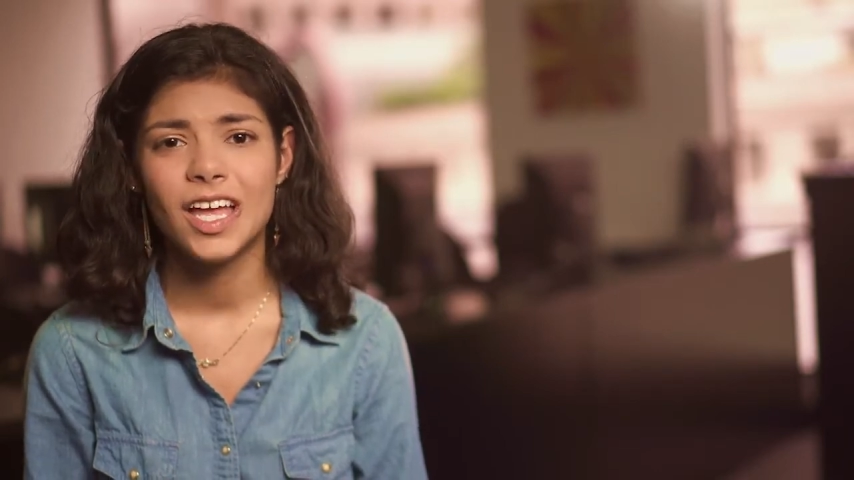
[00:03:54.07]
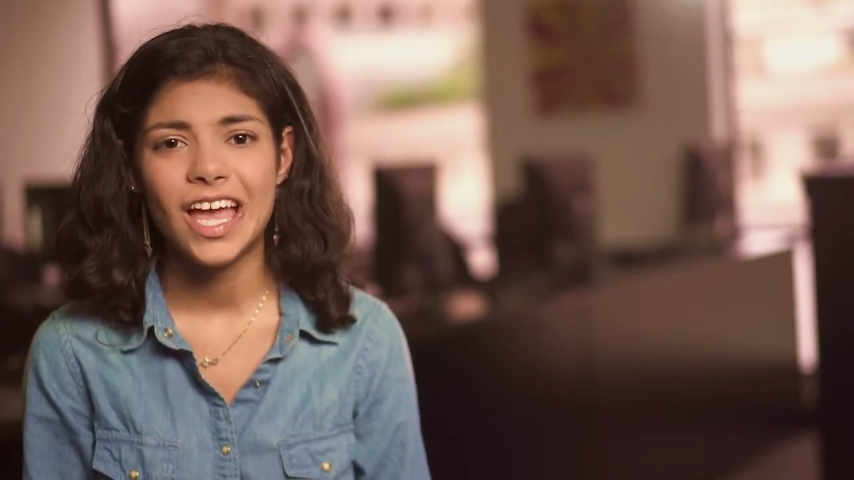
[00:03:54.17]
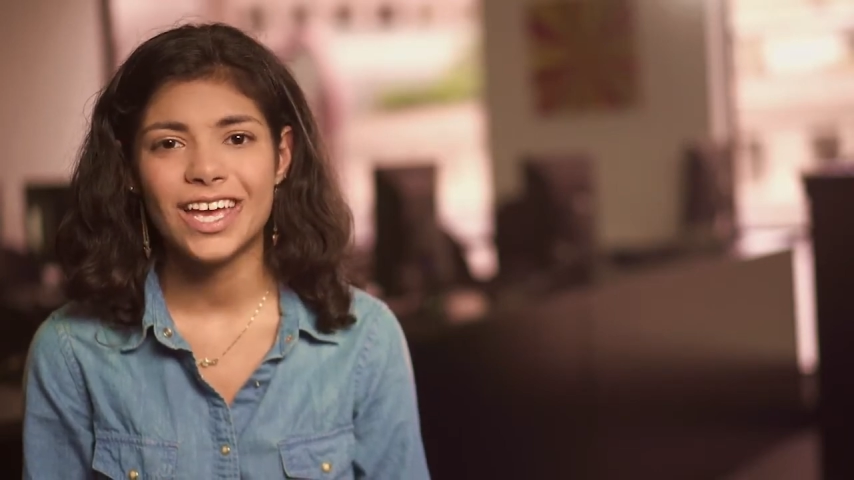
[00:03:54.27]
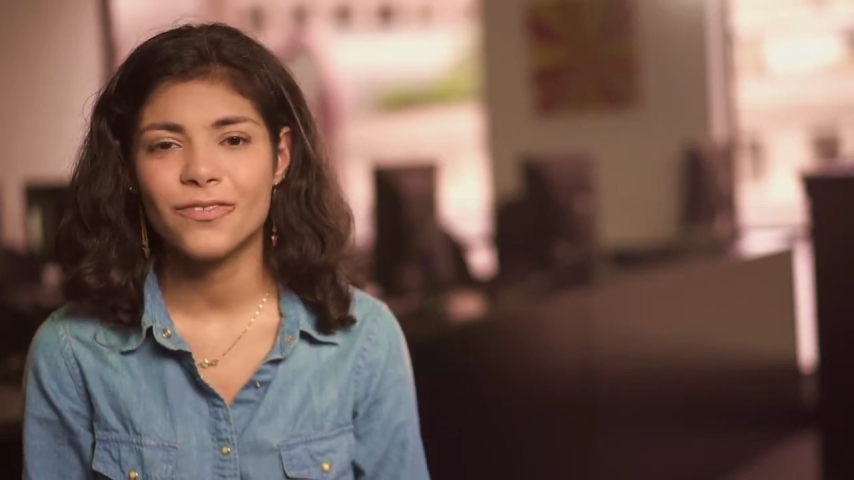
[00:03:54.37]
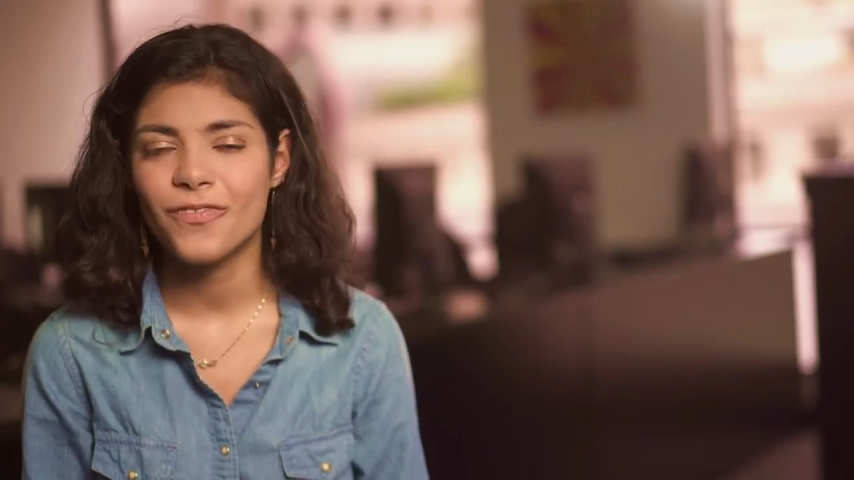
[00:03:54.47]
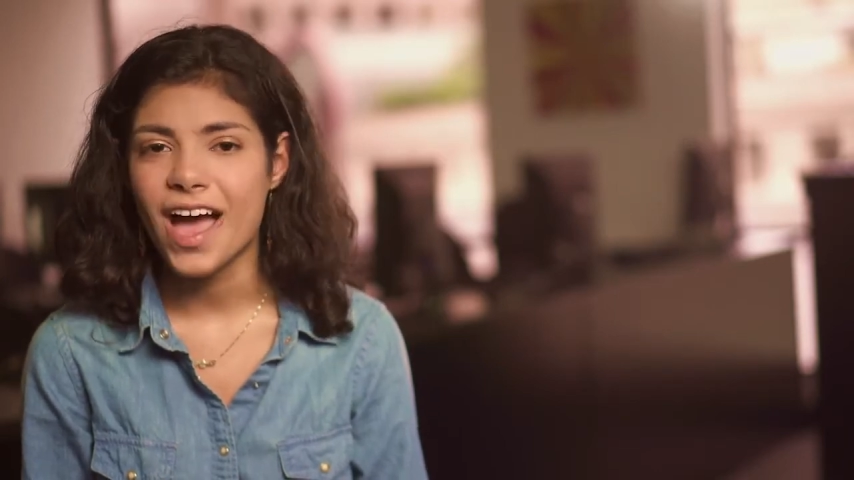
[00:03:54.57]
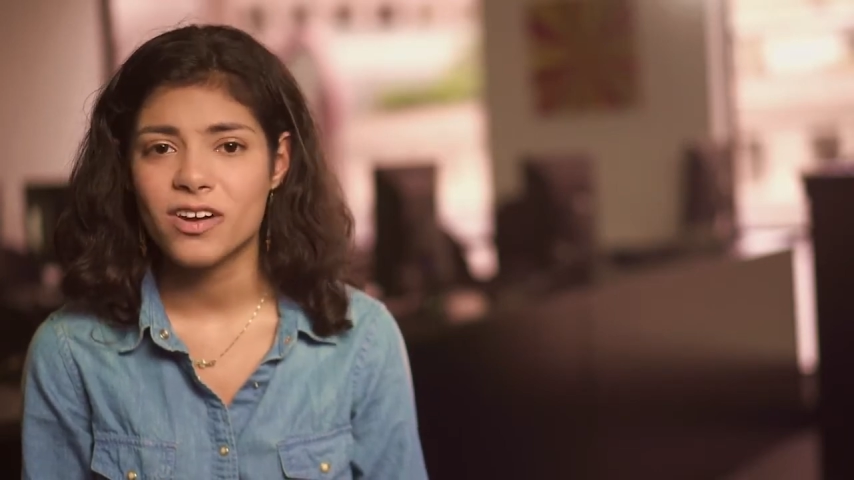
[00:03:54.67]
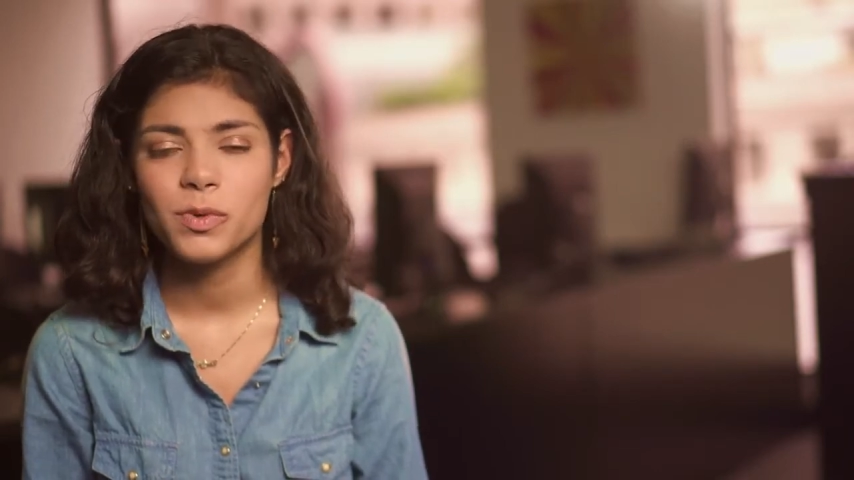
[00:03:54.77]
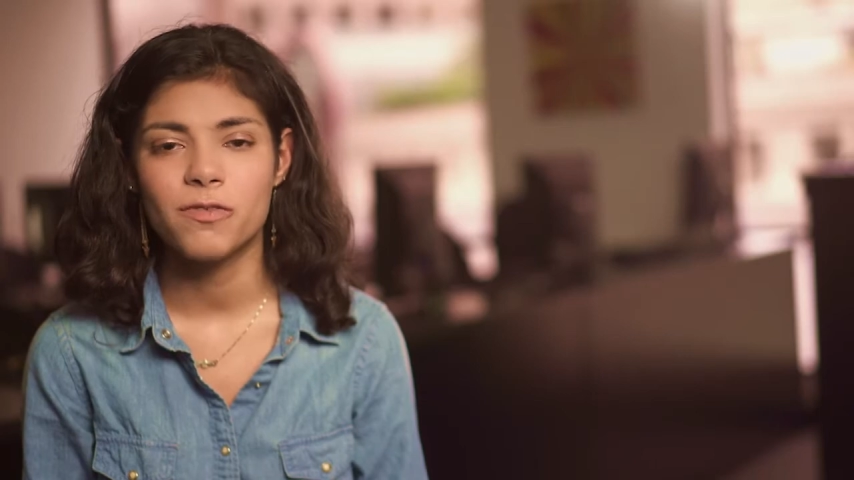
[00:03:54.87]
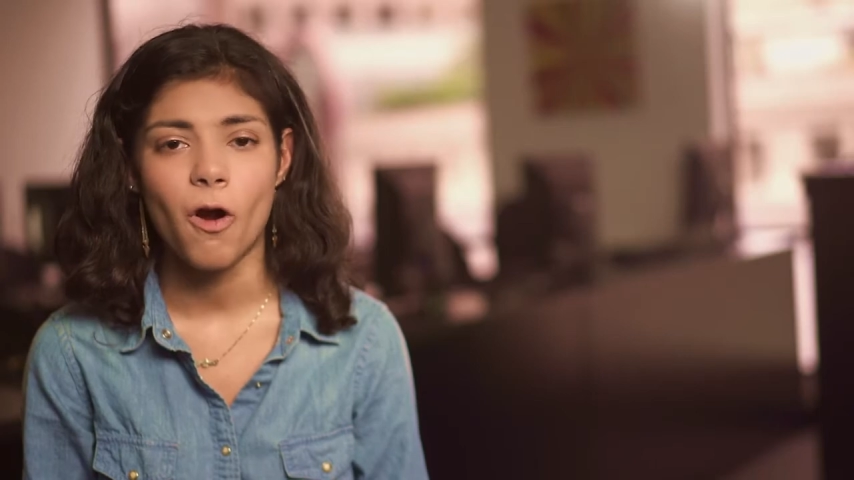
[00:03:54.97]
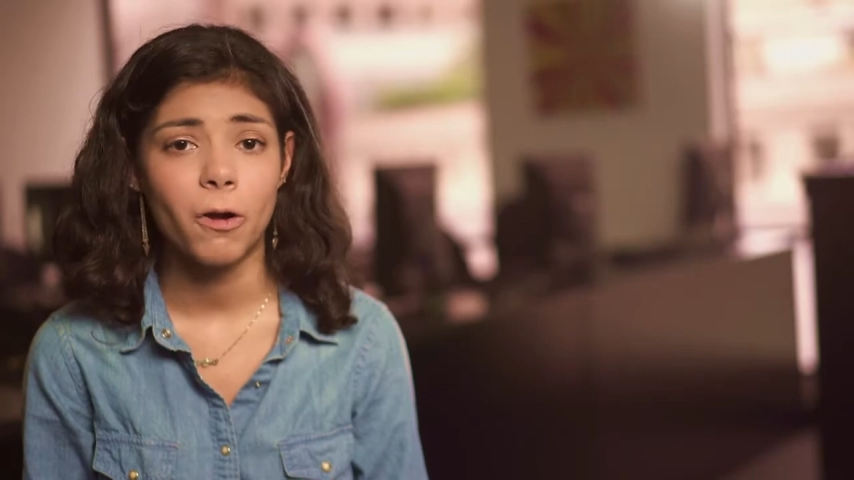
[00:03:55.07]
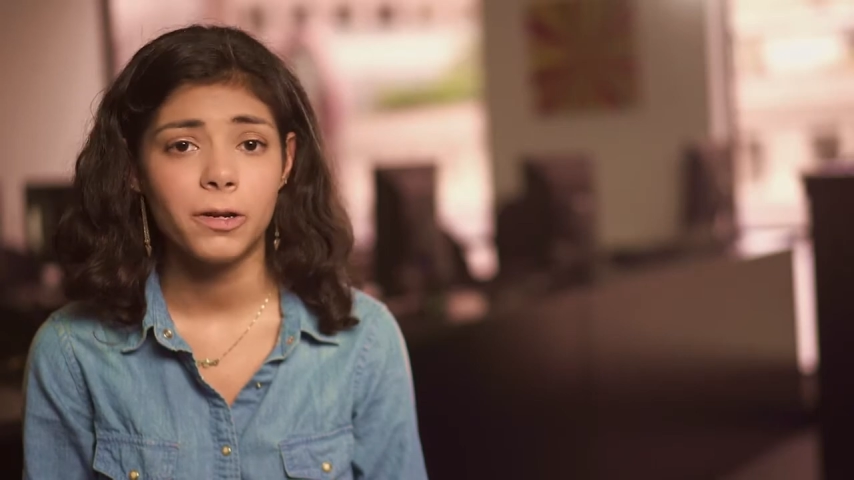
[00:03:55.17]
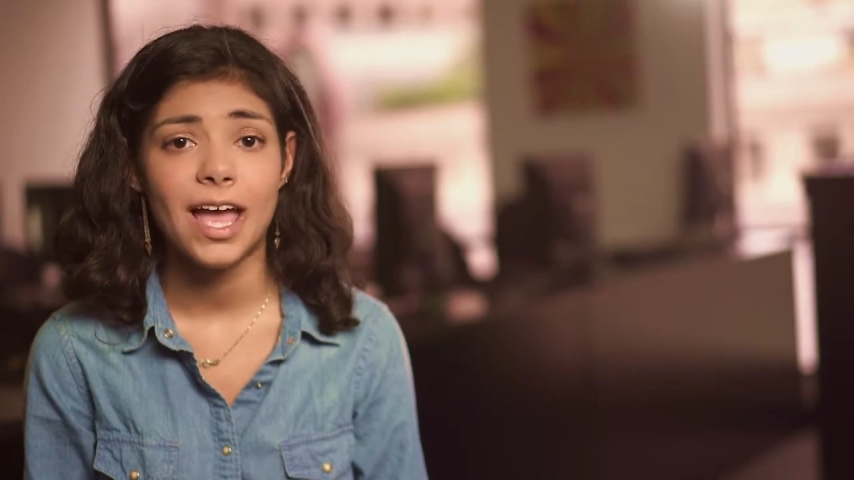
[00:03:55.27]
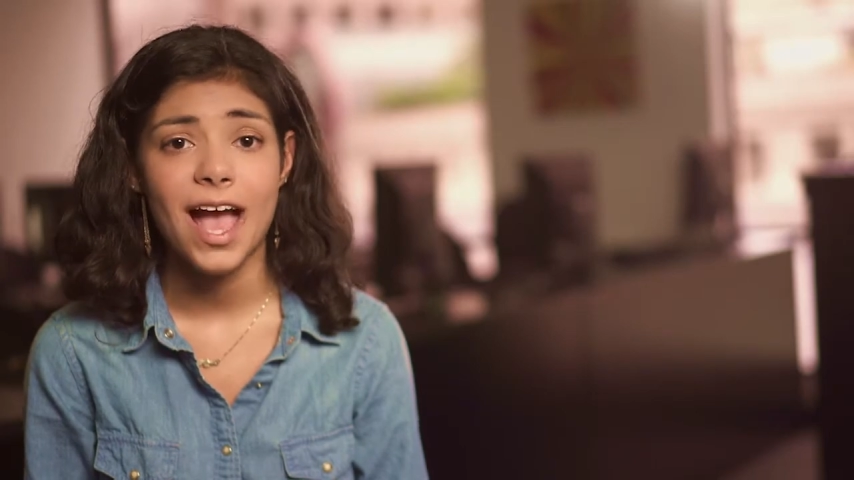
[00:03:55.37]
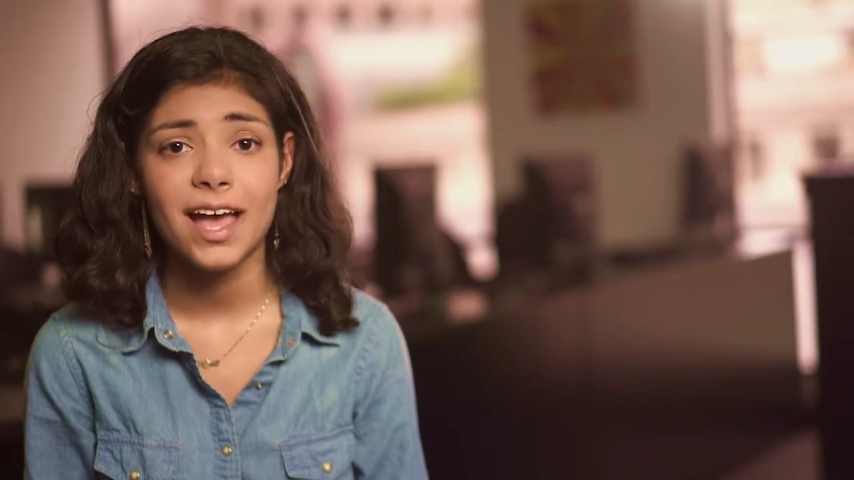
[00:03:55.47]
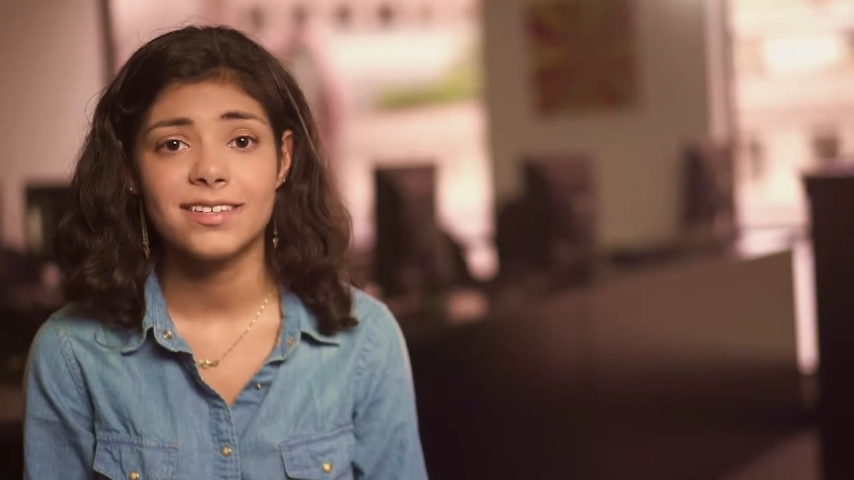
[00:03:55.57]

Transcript: In fact, we've already had